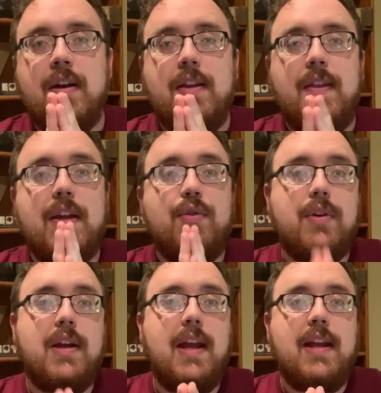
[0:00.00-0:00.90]
they
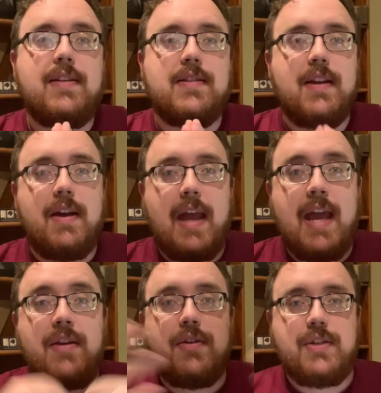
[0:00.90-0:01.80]
create
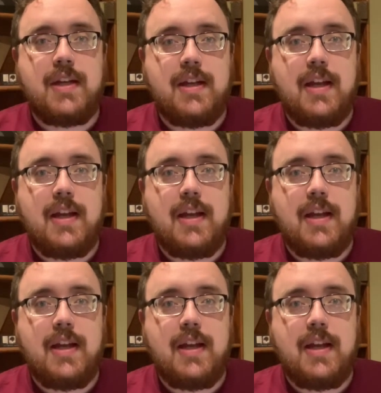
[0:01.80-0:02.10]
energy